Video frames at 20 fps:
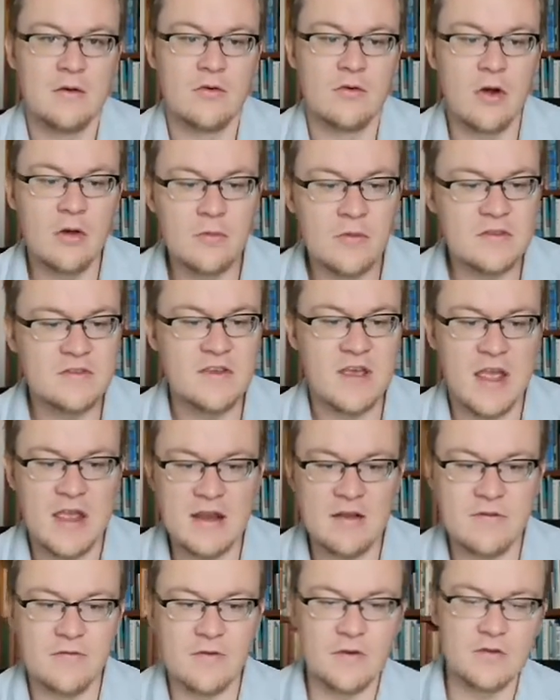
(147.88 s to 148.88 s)
Romans
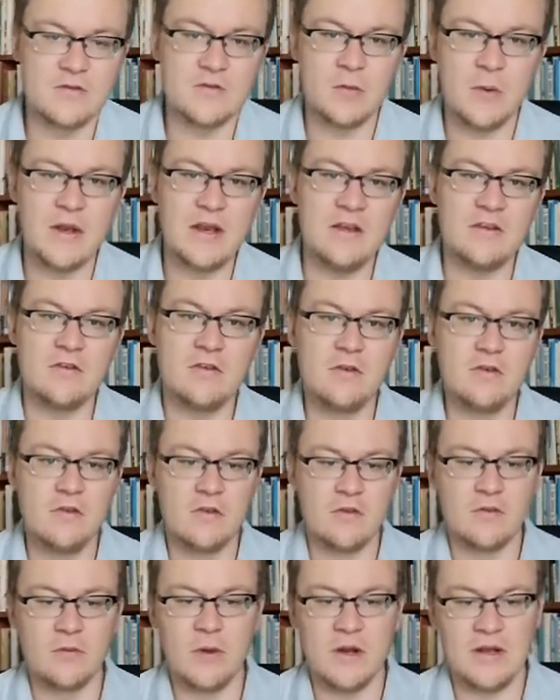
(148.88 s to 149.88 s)
8, verse 22
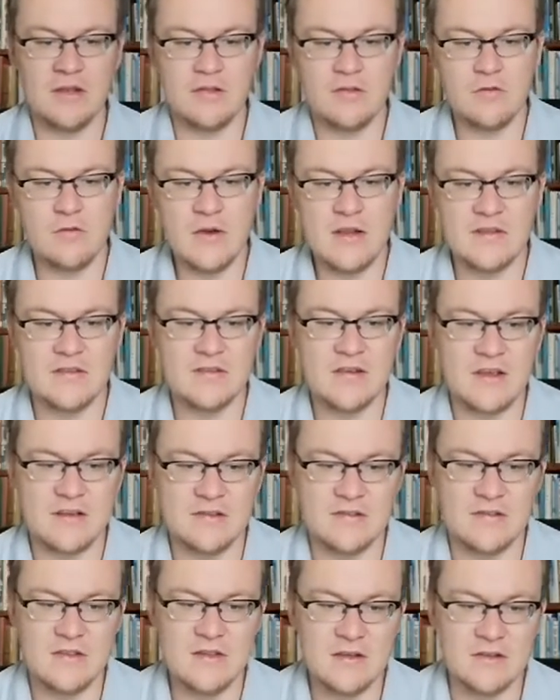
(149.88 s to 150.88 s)
to 23
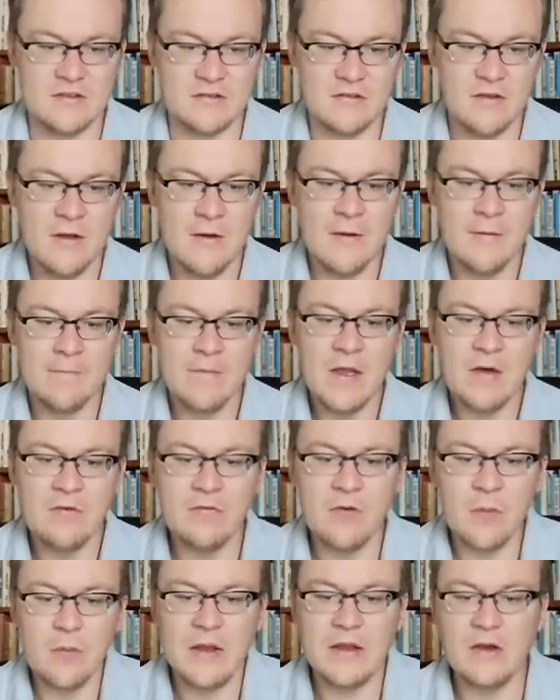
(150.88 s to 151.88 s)
says this
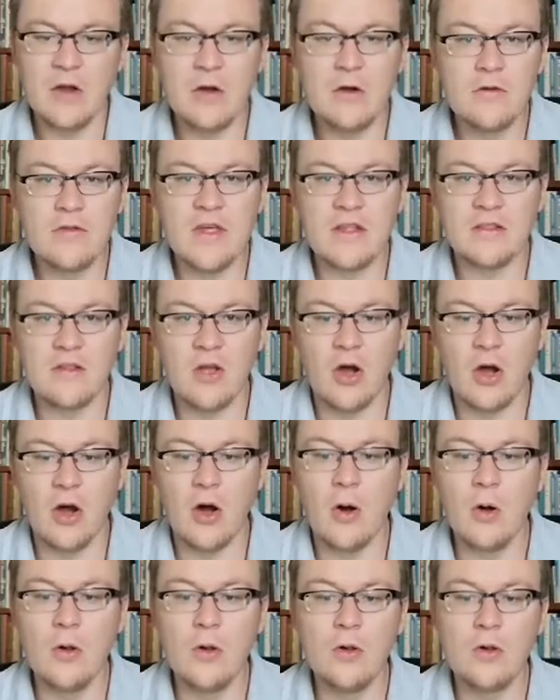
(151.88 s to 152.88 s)
For we know that the
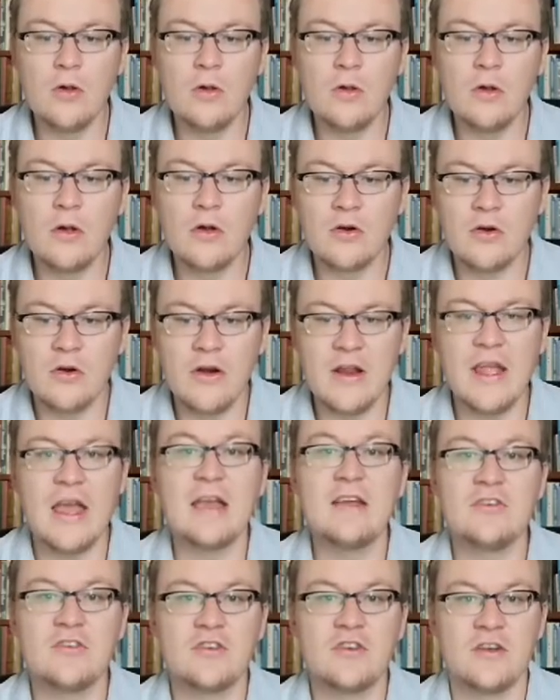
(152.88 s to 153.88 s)
whole
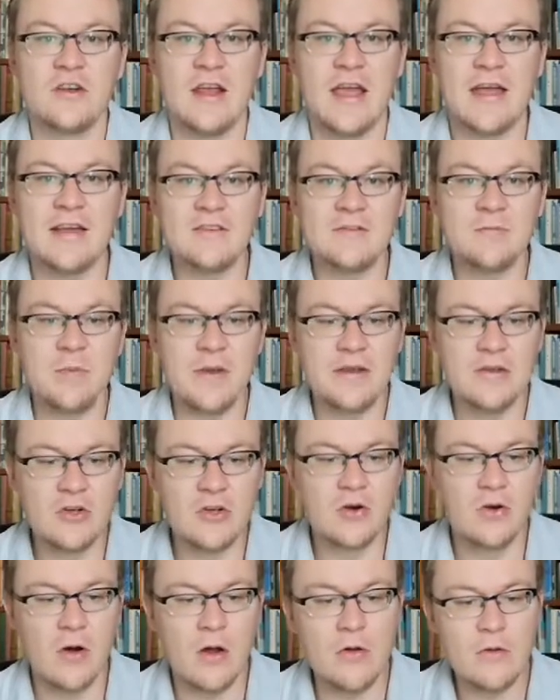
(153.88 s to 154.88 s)
creation has been
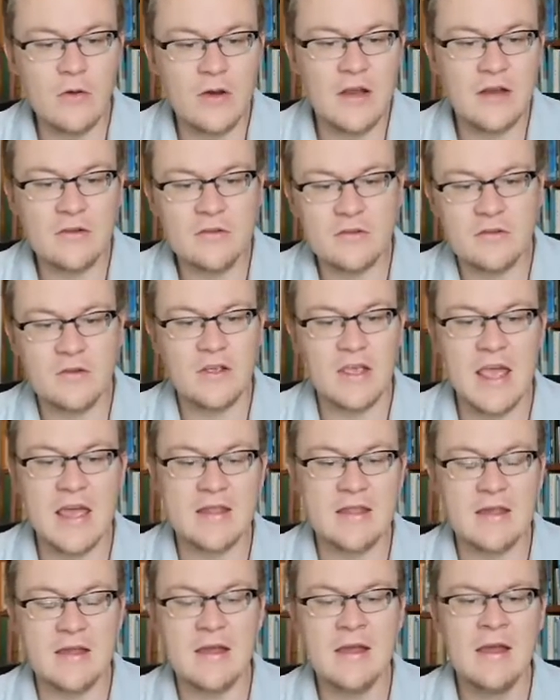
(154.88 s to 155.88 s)
groaning
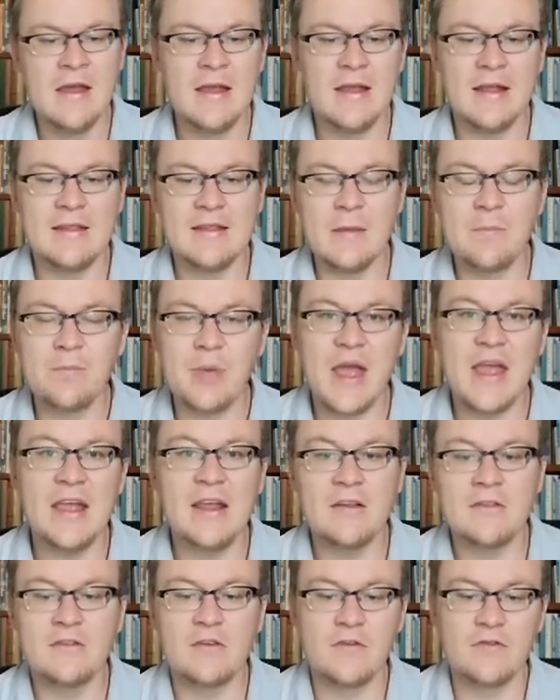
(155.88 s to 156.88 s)
together in the
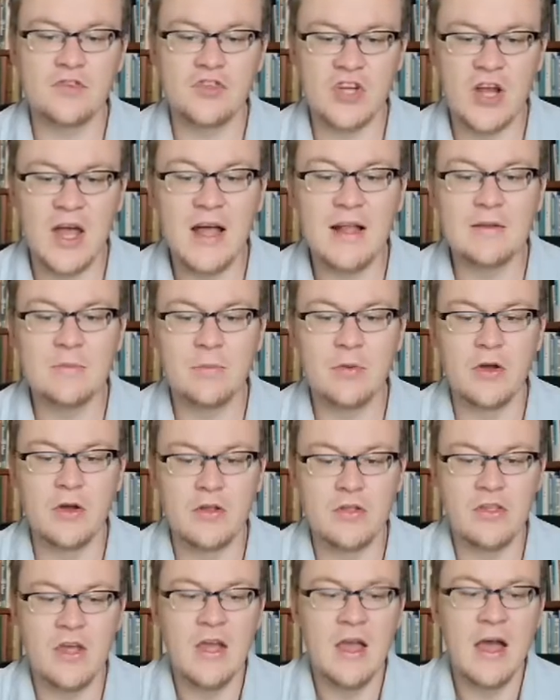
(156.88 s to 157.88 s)
pains of
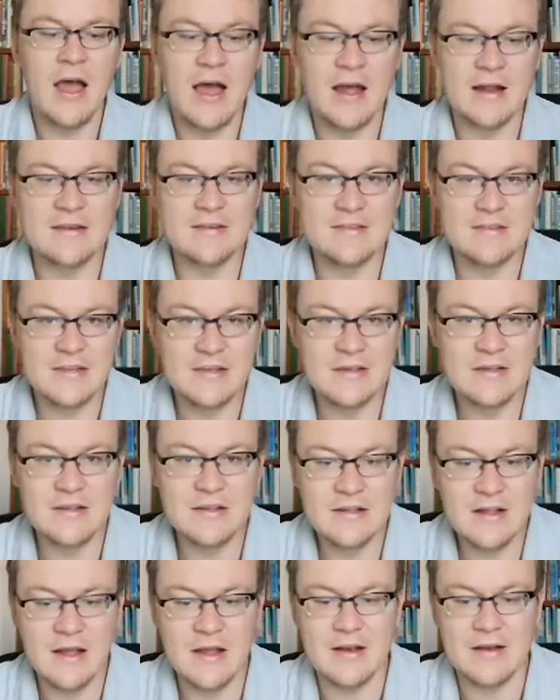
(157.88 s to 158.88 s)
childbirth
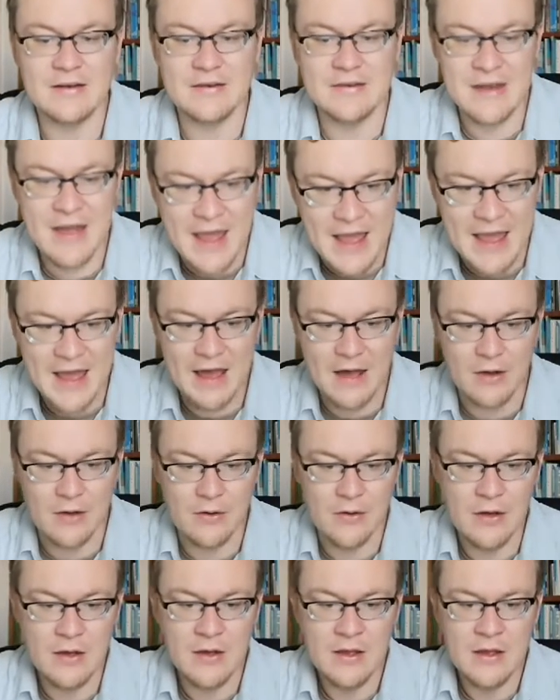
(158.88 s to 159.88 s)
until
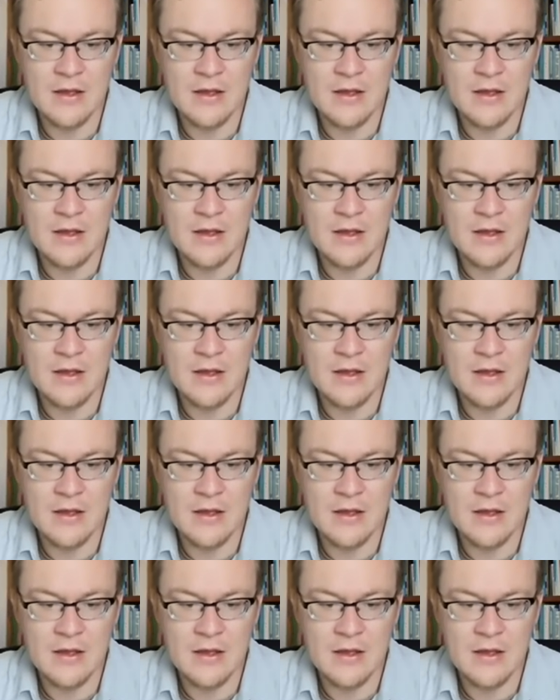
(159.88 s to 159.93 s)
now.